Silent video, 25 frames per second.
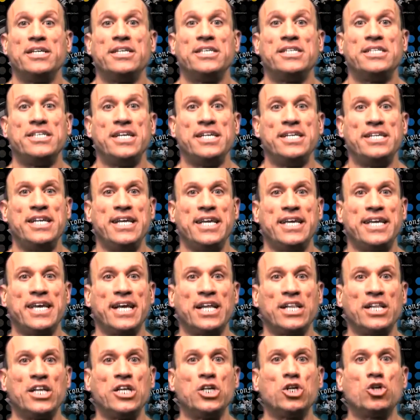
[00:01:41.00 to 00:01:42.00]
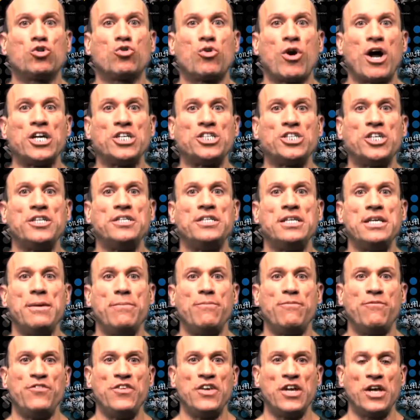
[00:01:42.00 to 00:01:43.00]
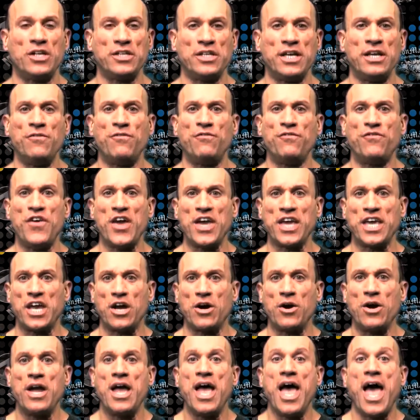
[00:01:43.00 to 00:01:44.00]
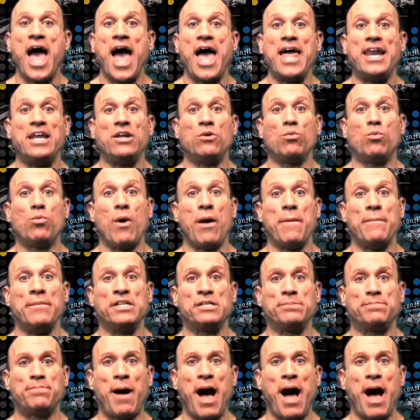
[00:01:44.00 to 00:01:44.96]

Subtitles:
Sydney Gillen crushed a deep field in figure, and in women's